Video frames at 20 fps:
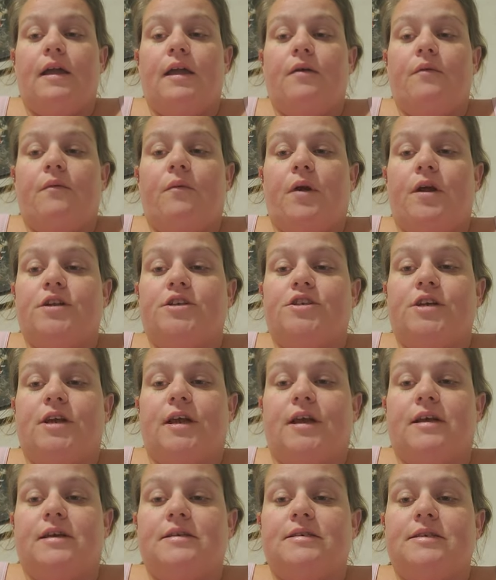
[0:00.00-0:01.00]
which
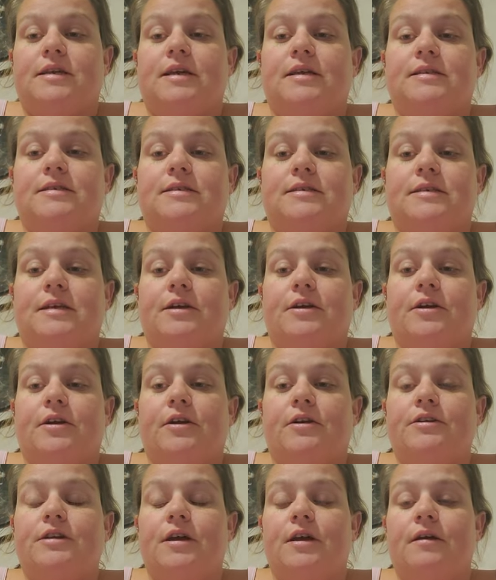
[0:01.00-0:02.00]
is
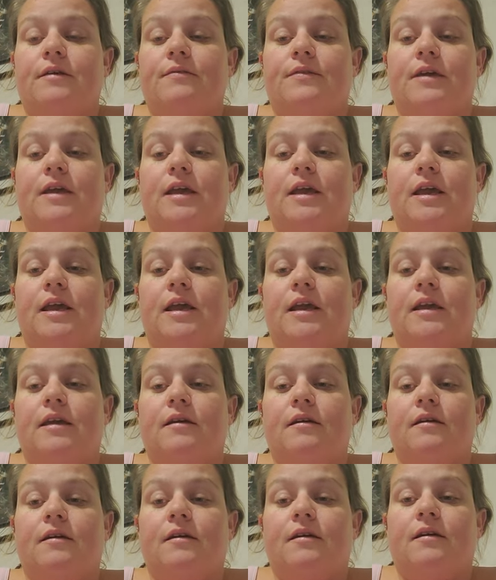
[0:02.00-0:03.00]
considered
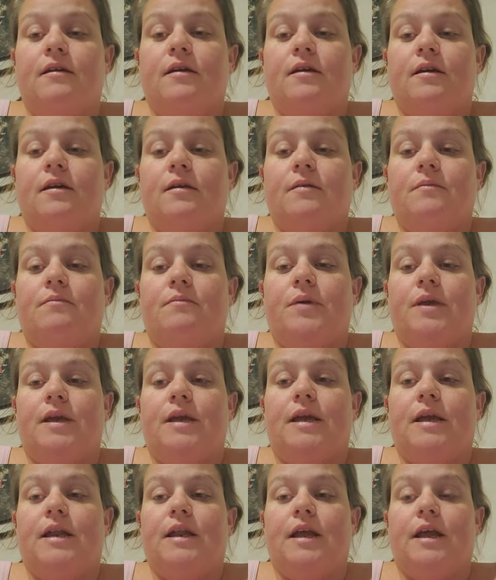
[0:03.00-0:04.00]
the
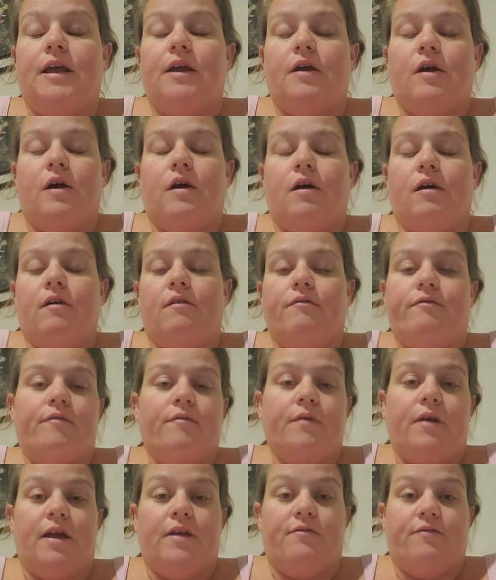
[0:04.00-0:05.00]
beginning of
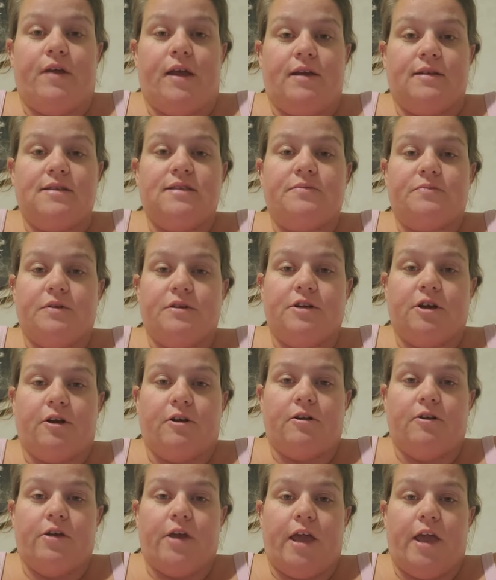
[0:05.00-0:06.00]
advanced
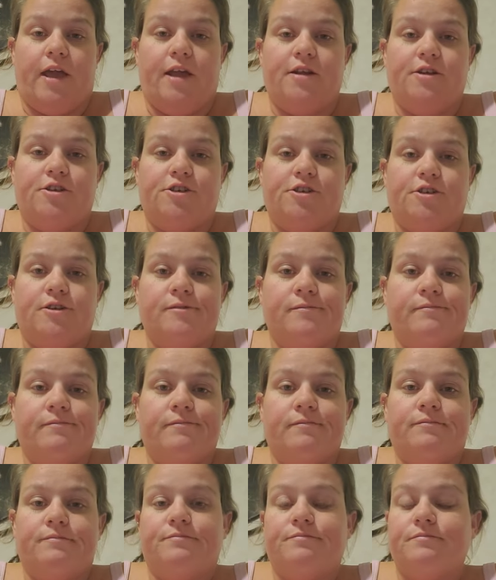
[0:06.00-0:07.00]
maternal age.
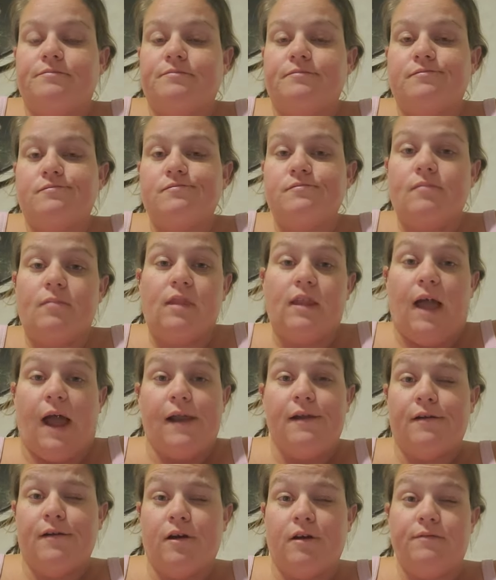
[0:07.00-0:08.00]

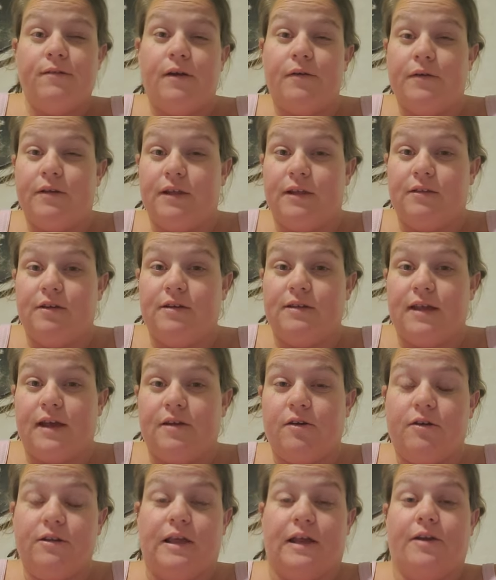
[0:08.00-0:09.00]
I don't know if I really look
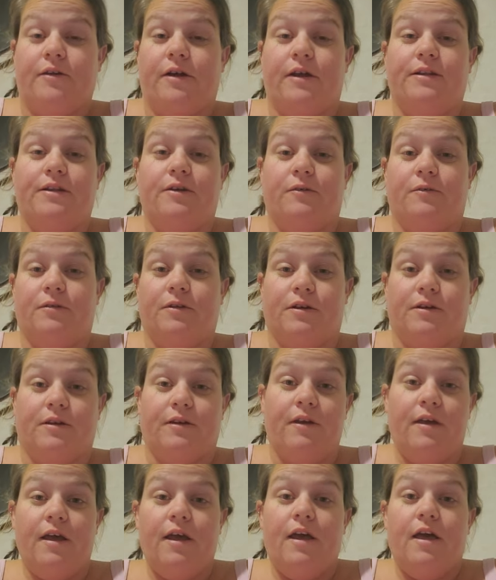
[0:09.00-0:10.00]
that old. I know I don't look
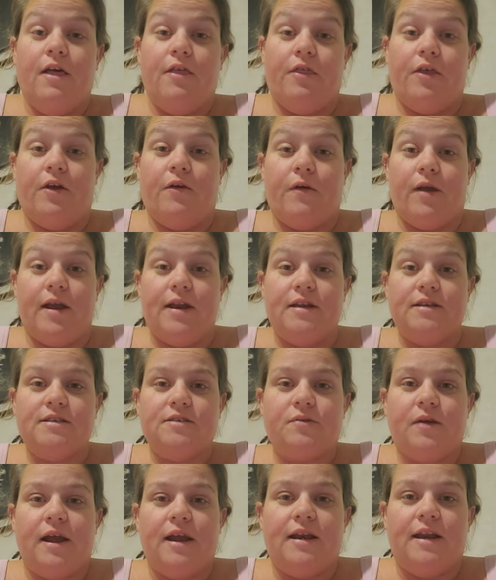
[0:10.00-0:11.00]
the
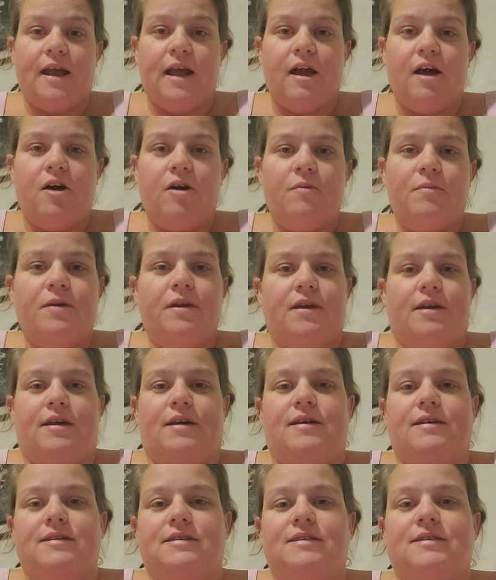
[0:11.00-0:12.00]
greatest right now
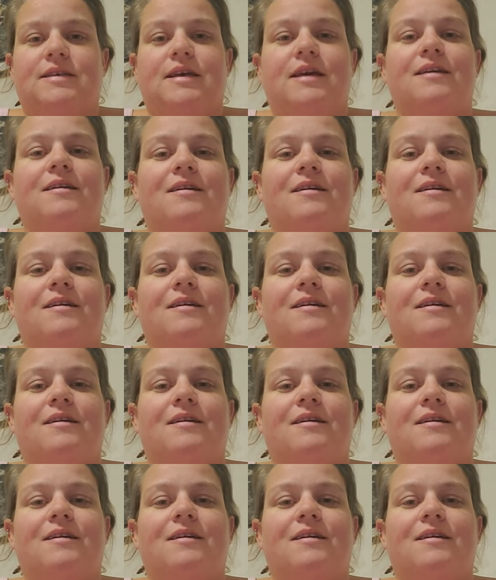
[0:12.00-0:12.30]
because,